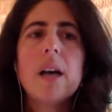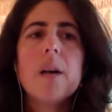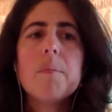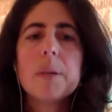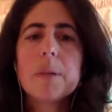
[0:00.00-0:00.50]

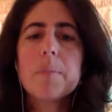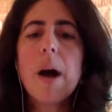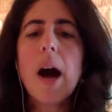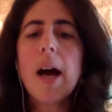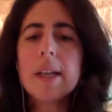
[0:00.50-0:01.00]

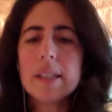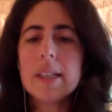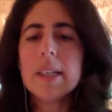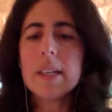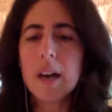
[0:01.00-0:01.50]
compiling
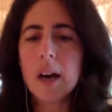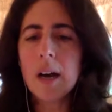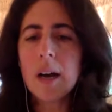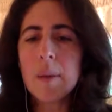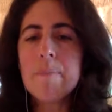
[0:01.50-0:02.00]
a
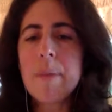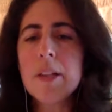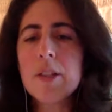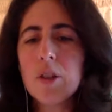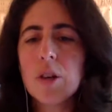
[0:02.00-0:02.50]

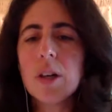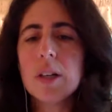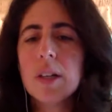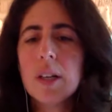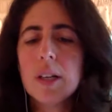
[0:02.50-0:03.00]
mentor
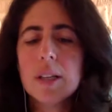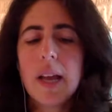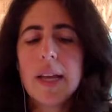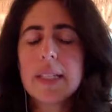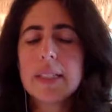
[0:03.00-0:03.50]
like
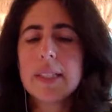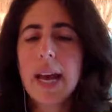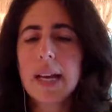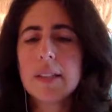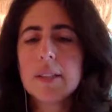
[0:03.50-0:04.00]

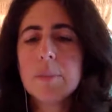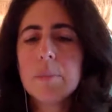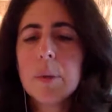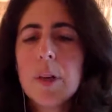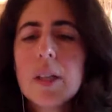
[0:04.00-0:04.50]
textbook